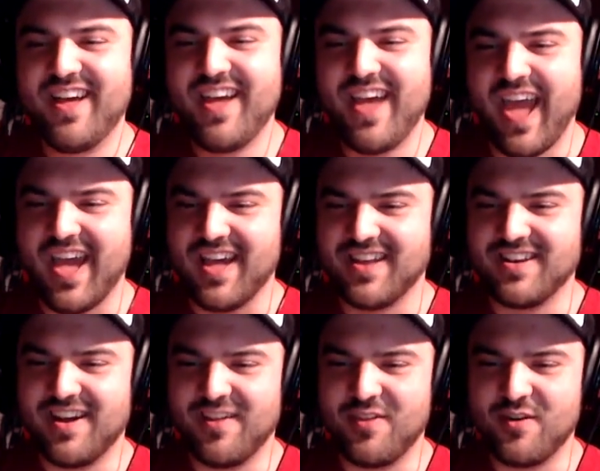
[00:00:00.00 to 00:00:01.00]
and
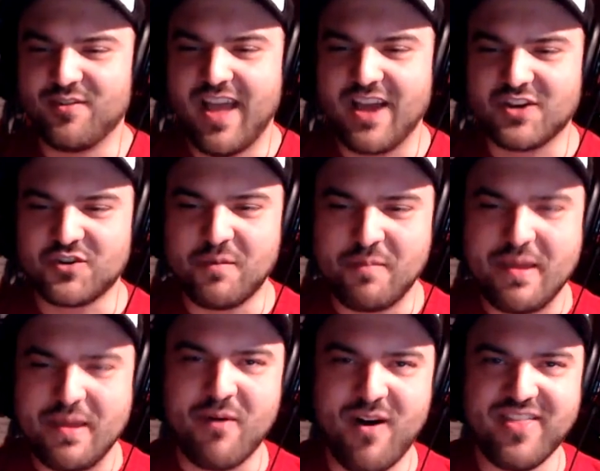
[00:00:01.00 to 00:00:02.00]
there's actually
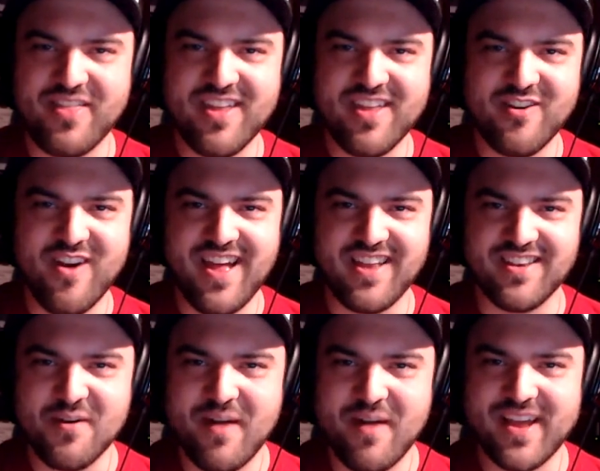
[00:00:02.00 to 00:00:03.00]
people on the other end.
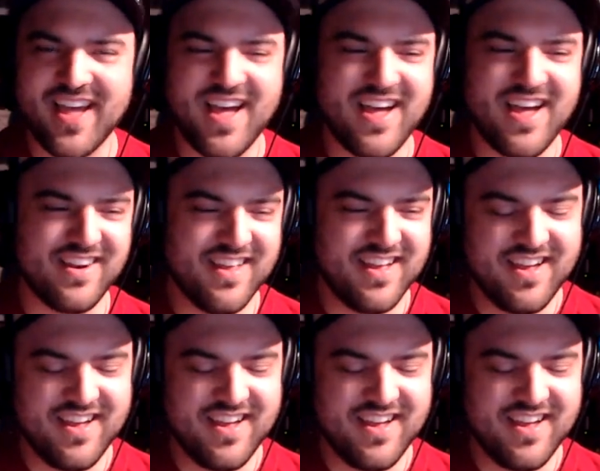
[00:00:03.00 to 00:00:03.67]
Oh my God.